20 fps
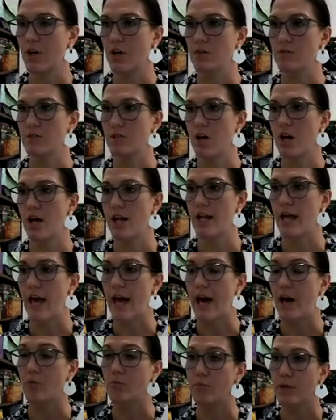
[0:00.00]
goes on,
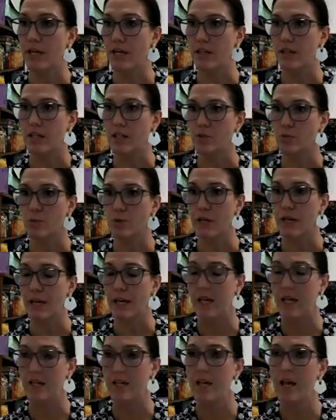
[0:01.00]
how big these will
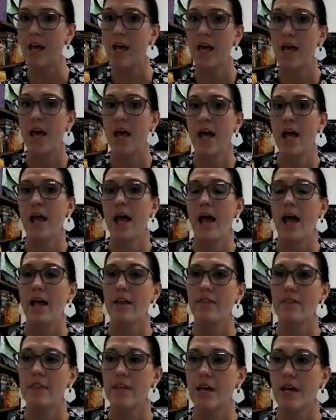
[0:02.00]
get.
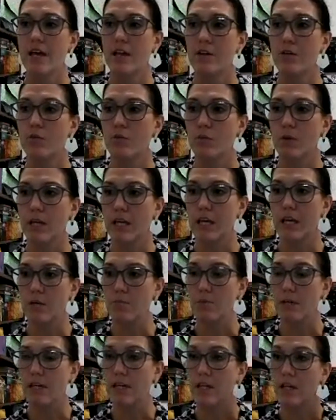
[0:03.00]
And then we
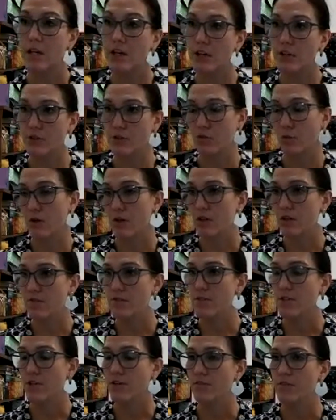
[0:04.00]
keep a year's worth of
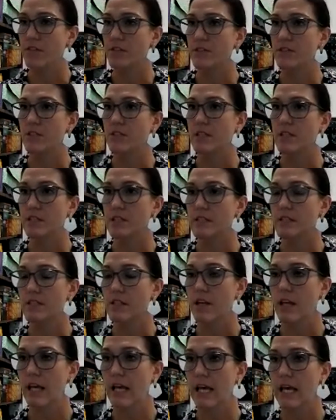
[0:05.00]
services
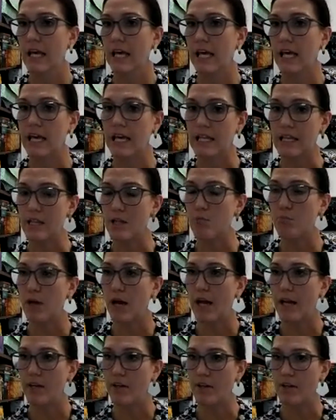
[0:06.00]
in the
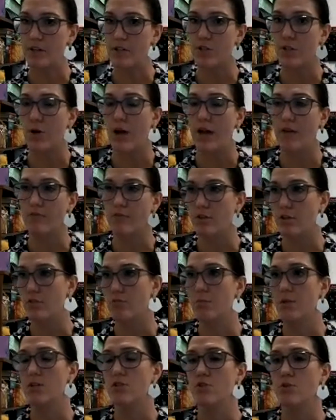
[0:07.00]
binder. So after
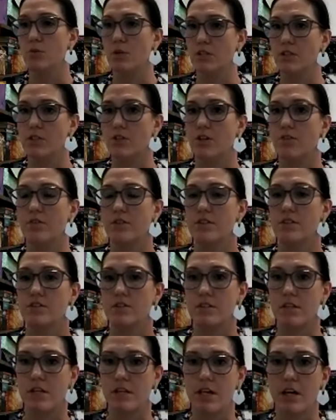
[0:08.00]
you've been doing
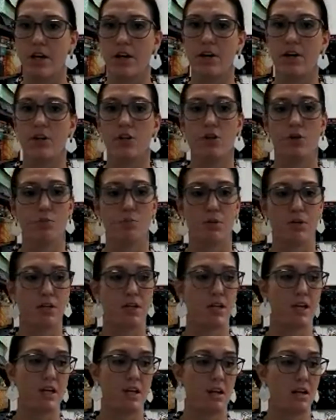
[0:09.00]
services a year, you'll put
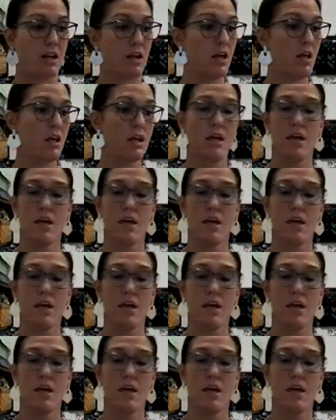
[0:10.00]
in,